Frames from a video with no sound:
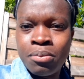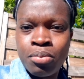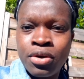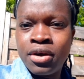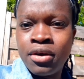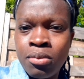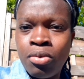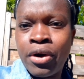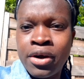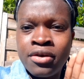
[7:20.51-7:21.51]
putting the
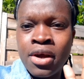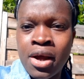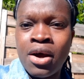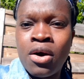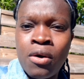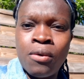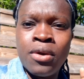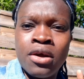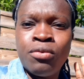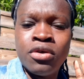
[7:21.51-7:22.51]
boards how
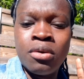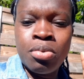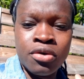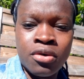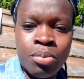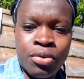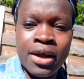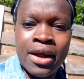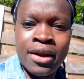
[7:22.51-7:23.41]
they were supposed to put,